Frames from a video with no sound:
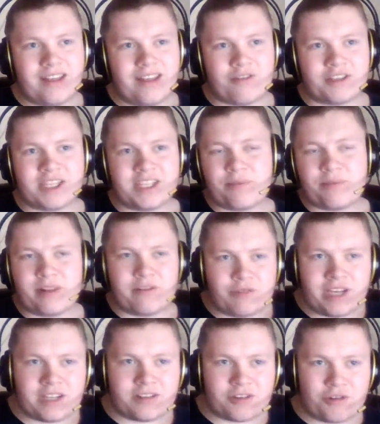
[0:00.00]
for example, if you
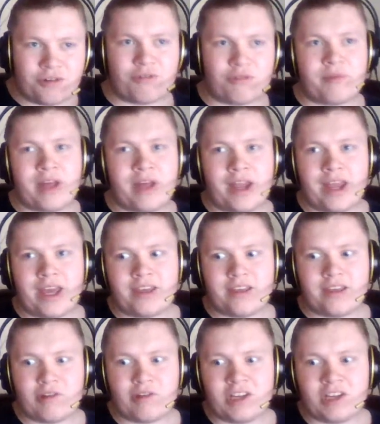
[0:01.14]
get a kernel panic
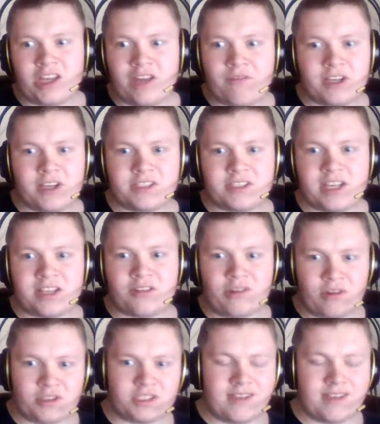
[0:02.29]
on a device that
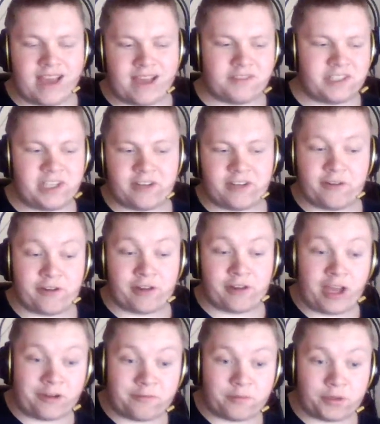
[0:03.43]
doesn't have serial
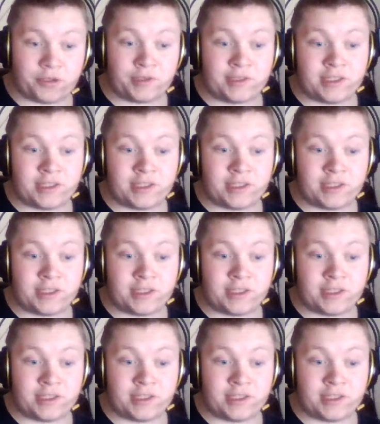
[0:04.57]
output,